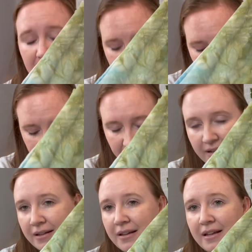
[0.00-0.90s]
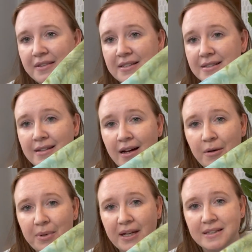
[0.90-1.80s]
Again, this is not
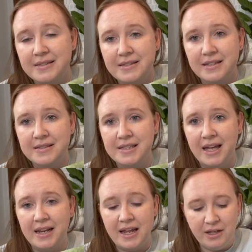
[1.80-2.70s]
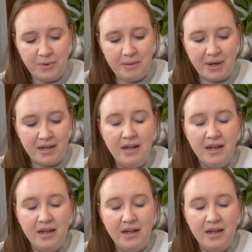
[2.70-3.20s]
up against his skin anyway, but